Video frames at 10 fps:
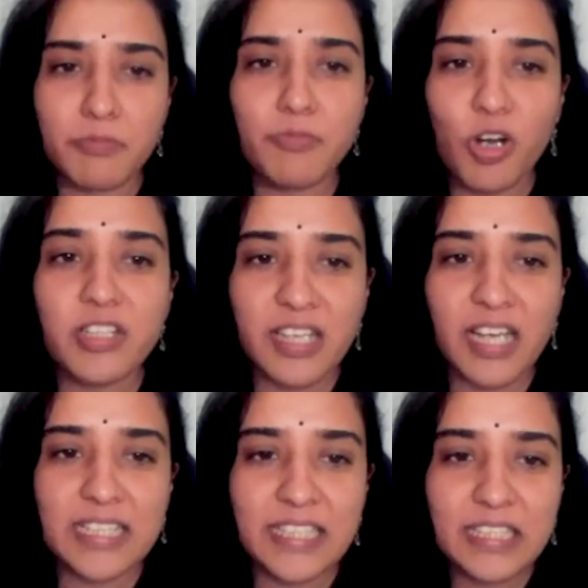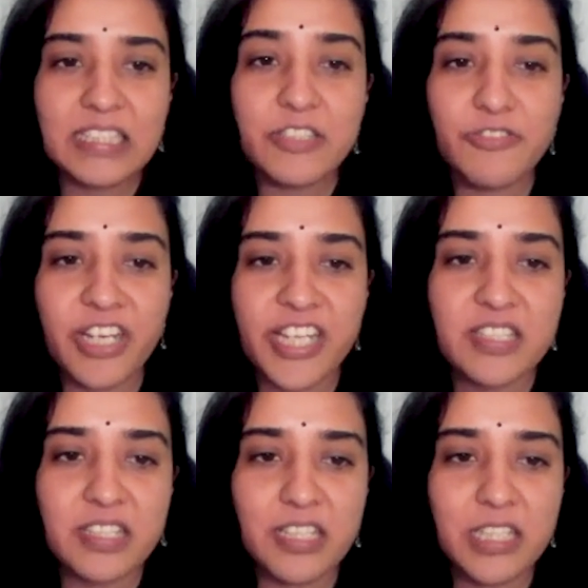hmm. what I think this
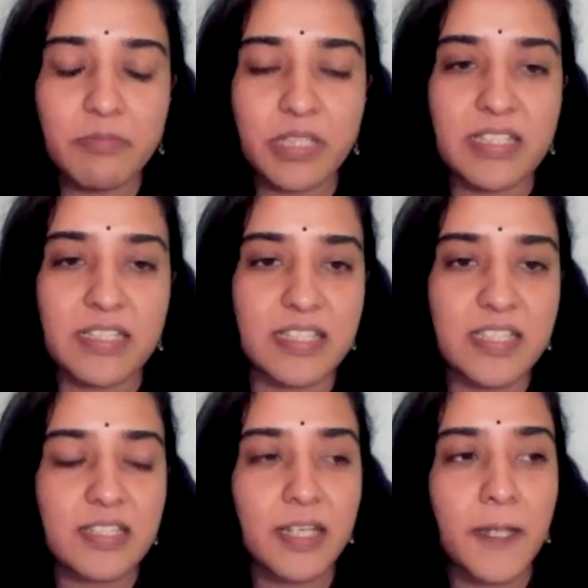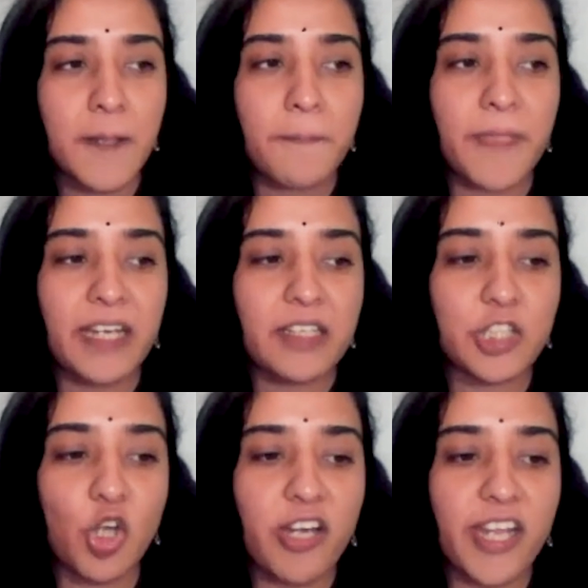phrase really means is that
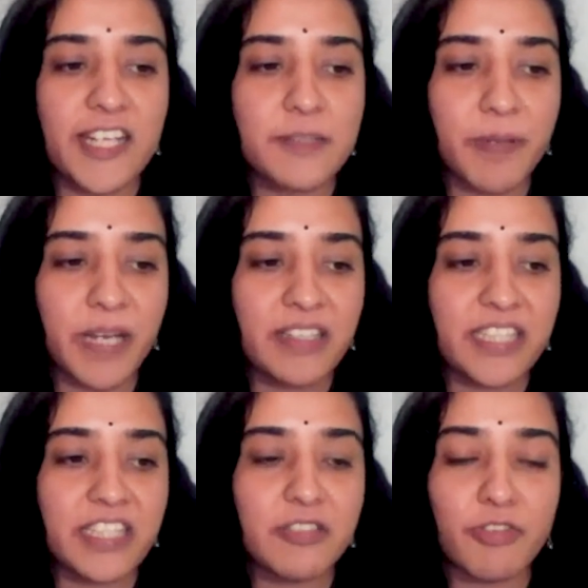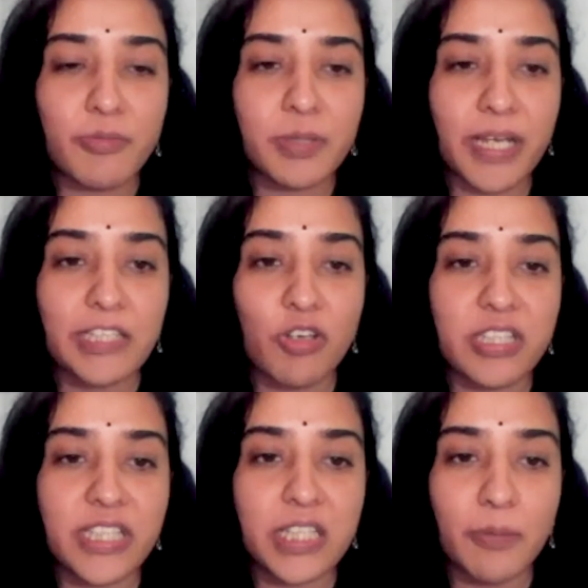your expectation from the
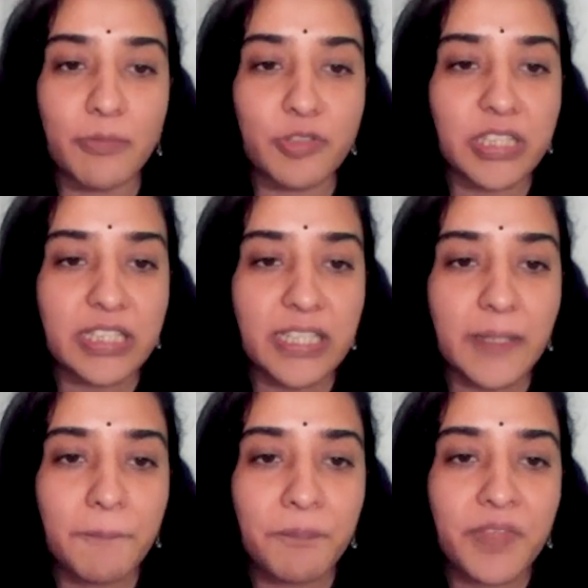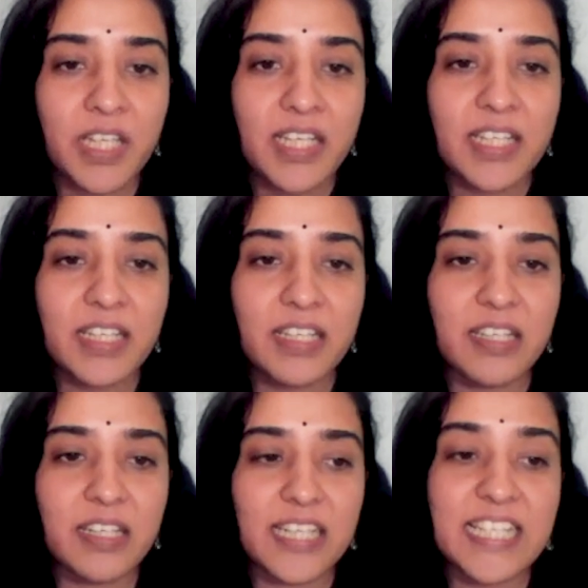minority community
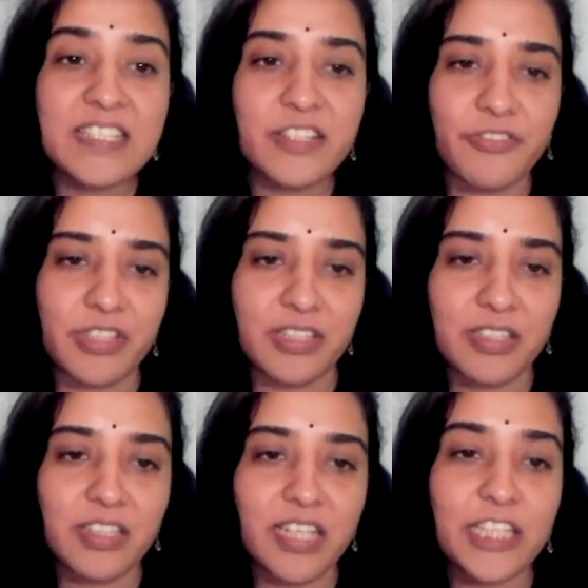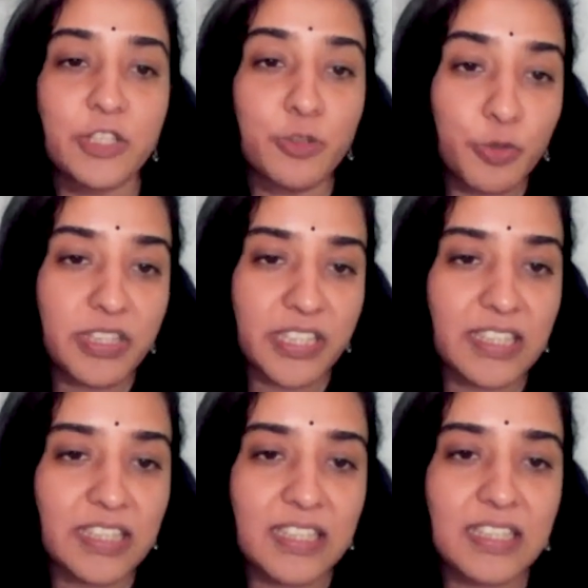uh, is different. Like you
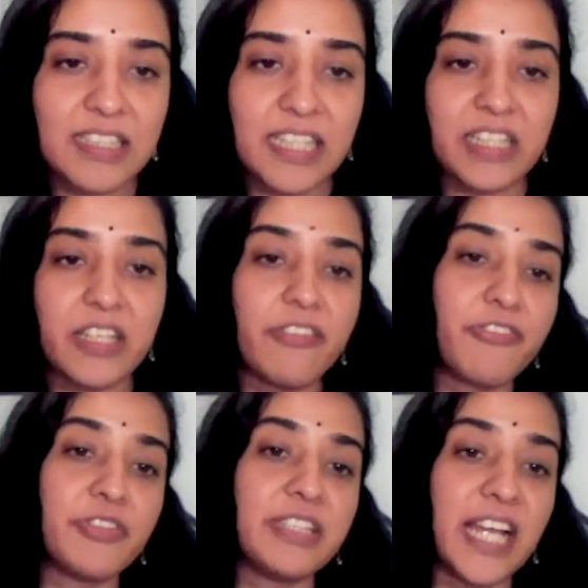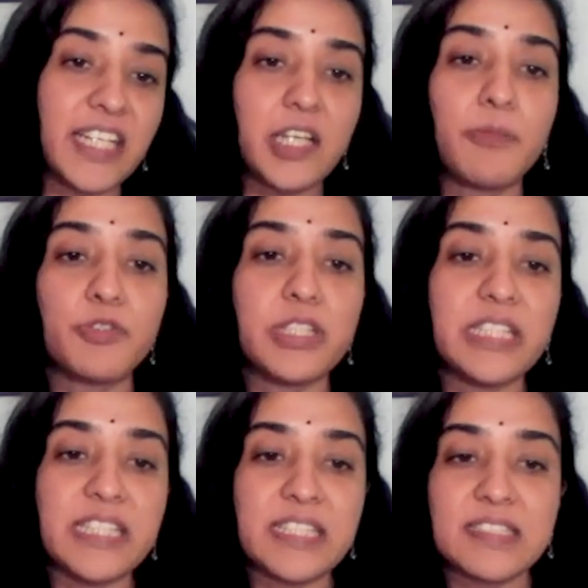think that if that
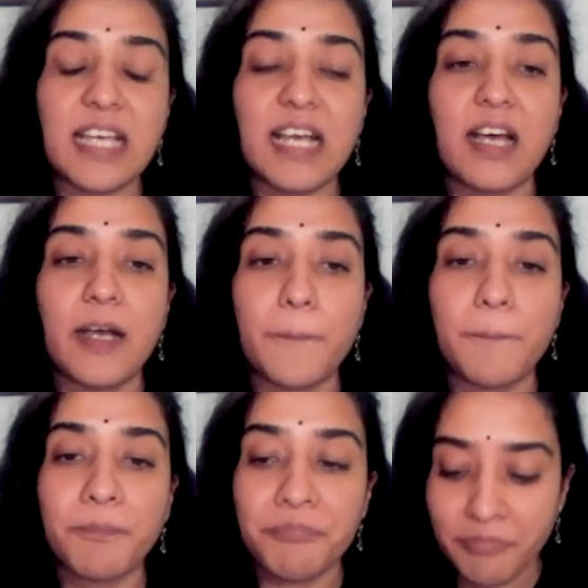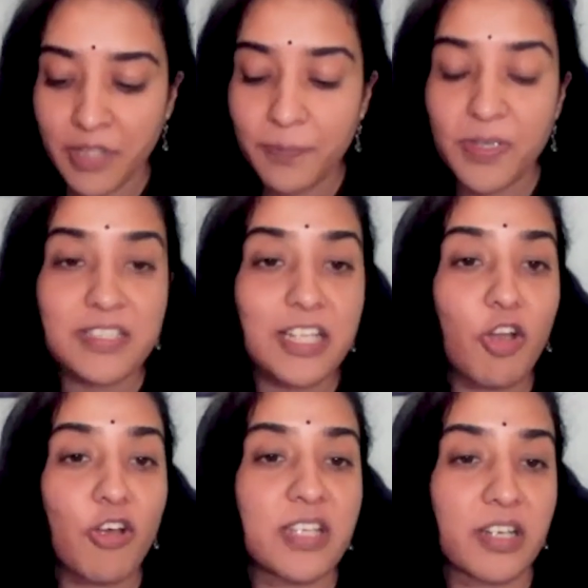community's um,
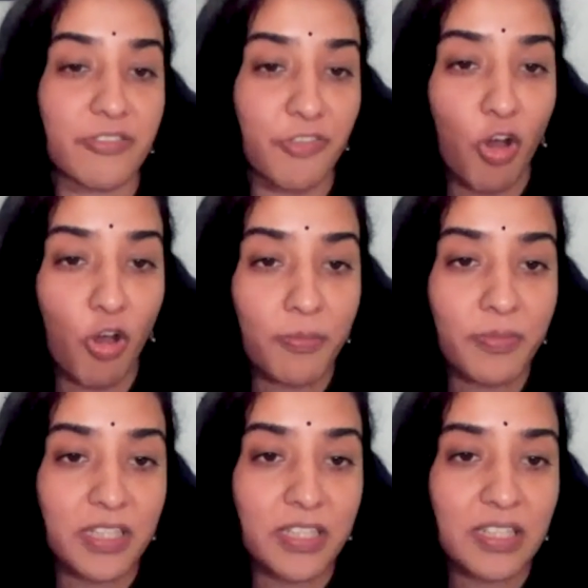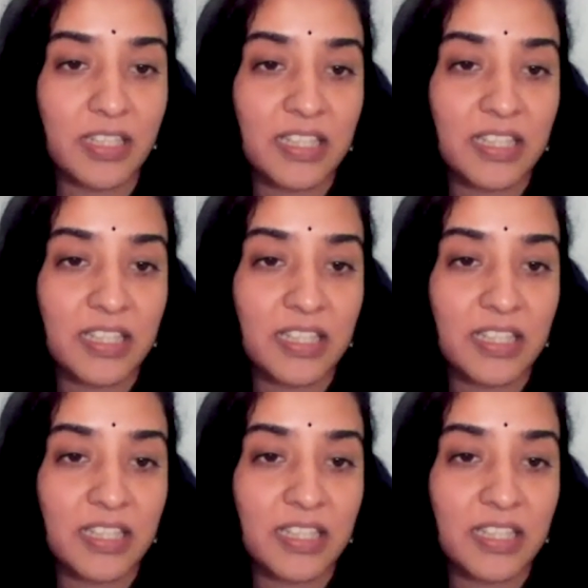personal laws are reformed,